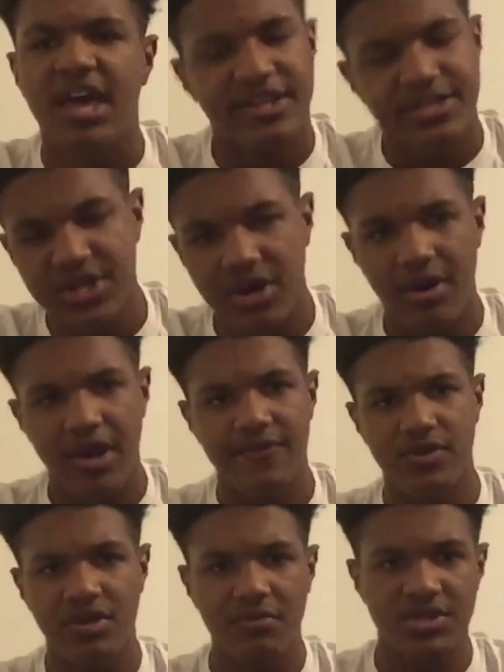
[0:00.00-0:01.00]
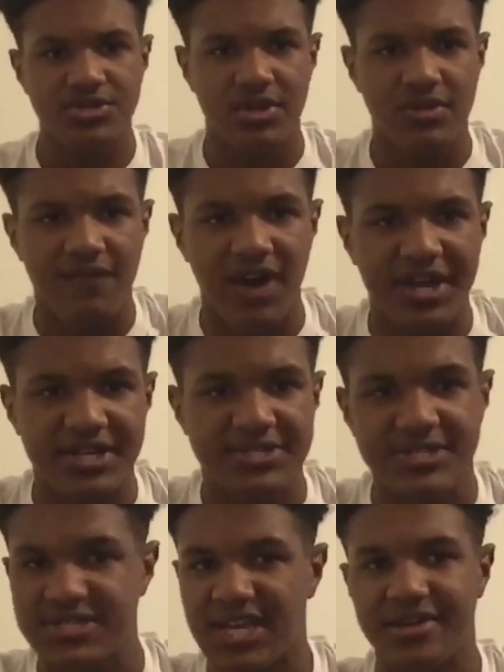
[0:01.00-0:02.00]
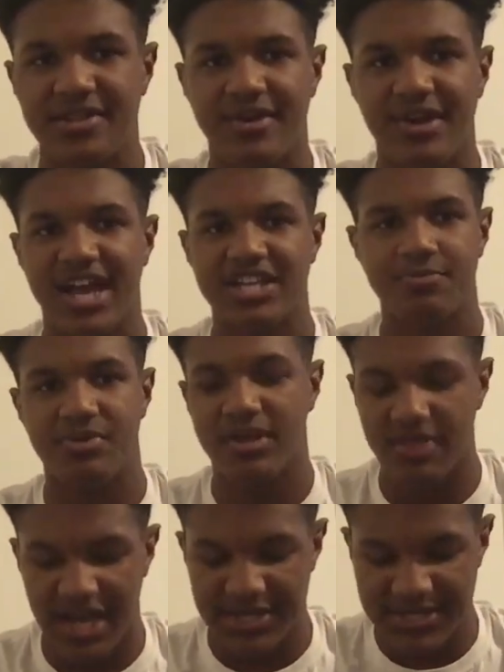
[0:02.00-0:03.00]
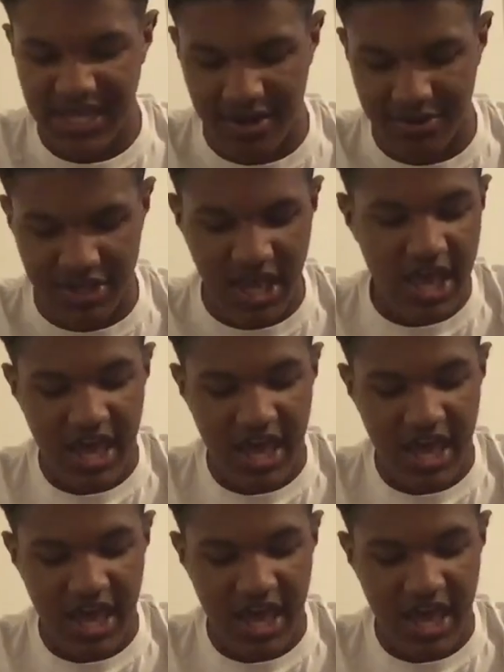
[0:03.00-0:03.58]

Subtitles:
So if you're the Minnesota Vikings, this secondary has to play lights out,